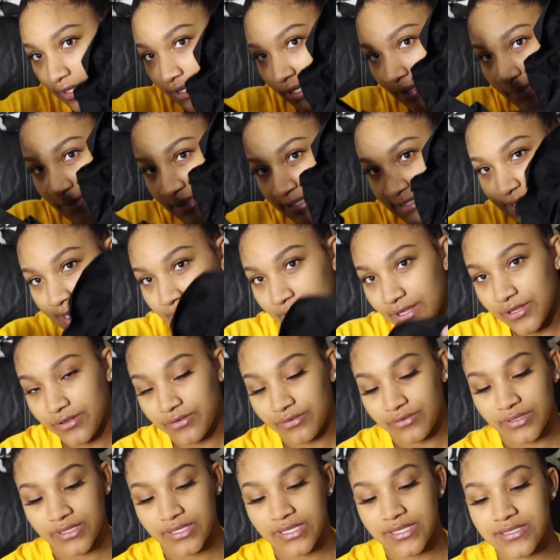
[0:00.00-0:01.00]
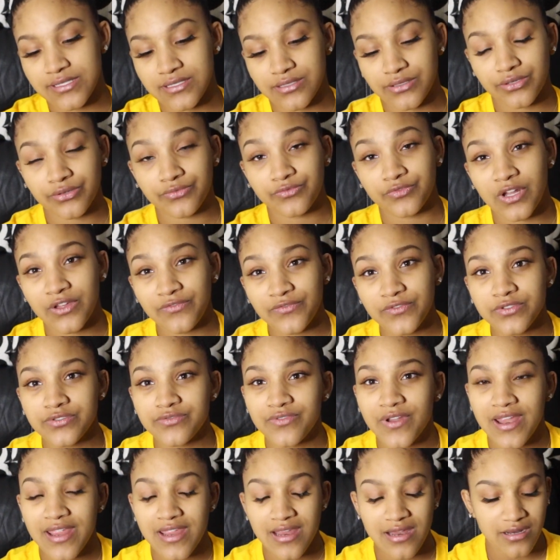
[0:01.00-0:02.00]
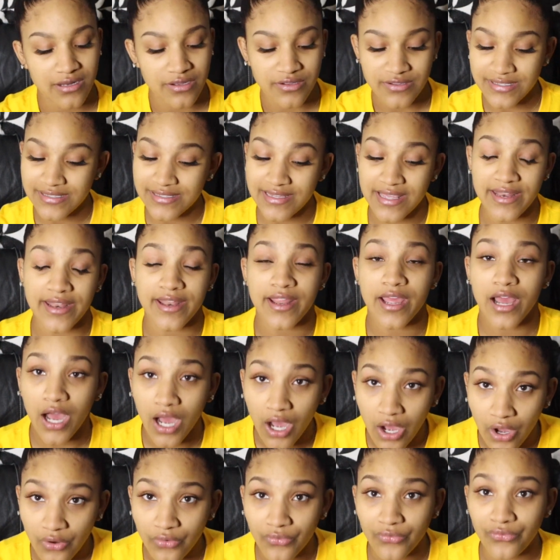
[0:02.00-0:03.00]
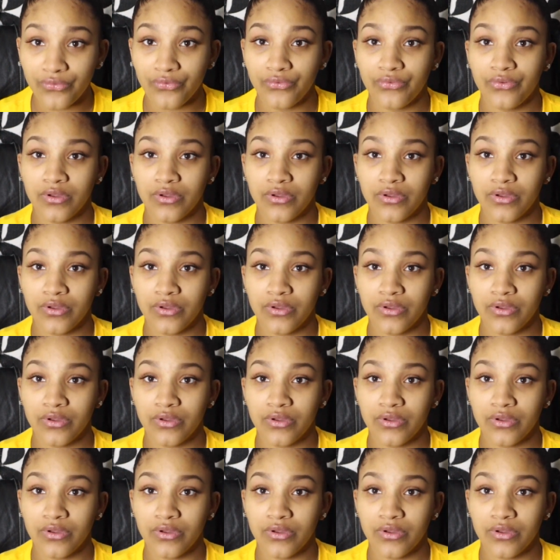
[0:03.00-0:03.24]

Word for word: let me tell you, these little ruffles right here gonna set it off.